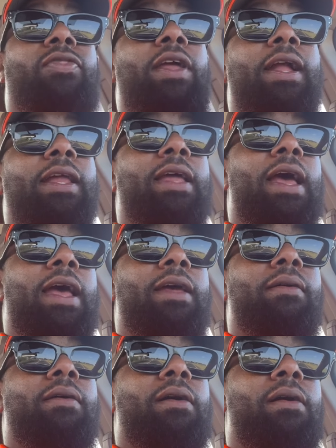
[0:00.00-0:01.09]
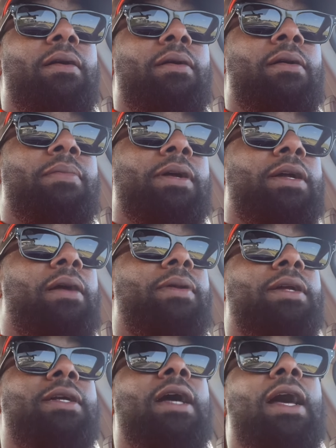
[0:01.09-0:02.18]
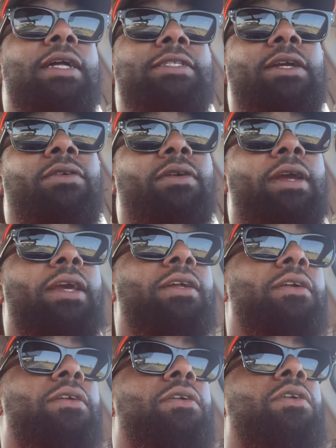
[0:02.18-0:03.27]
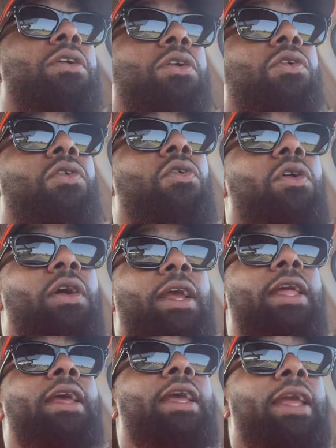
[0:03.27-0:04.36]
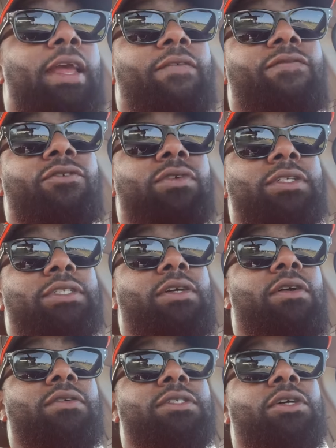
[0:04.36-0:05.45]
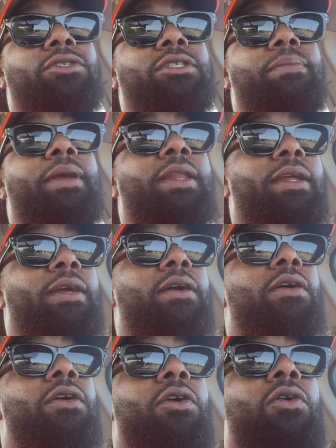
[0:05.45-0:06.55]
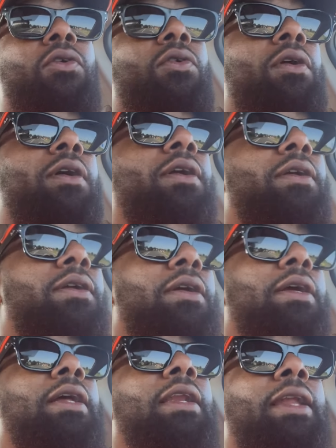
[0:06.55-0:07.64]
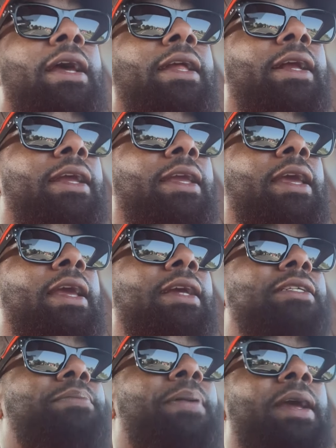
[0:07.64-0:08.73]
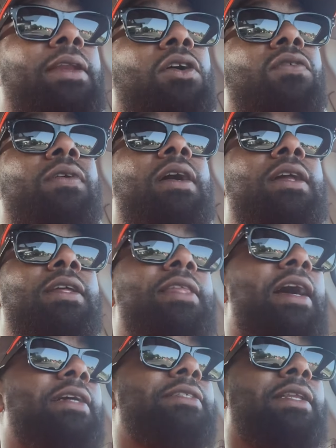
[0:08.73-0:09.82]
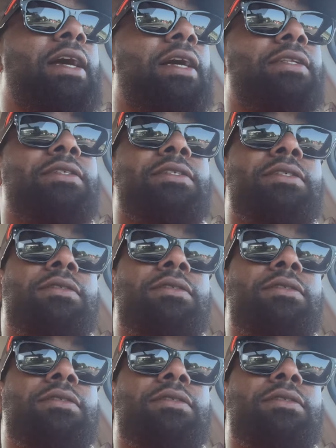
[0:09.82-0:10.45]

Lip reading: thinking that becoming a content creator or an influencer on social media or landing a gig that's paying over $100,000